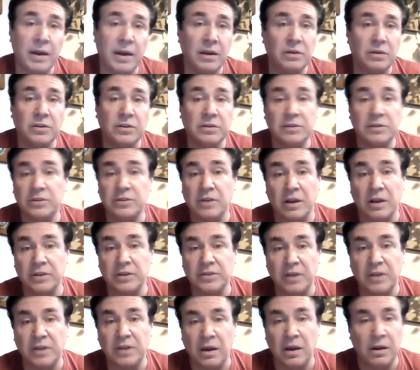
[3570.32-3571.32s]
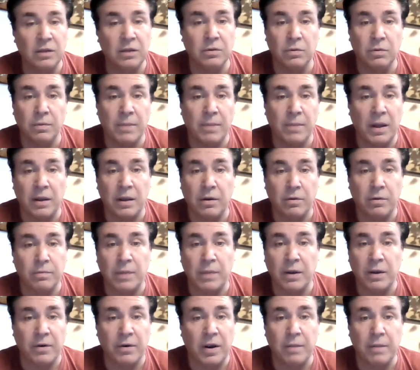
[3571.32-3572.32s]
I didn't discuss that either with
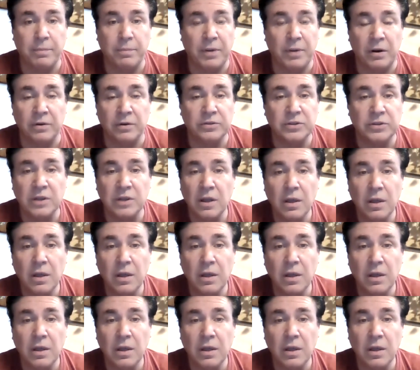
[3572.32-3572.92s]
my grandparents.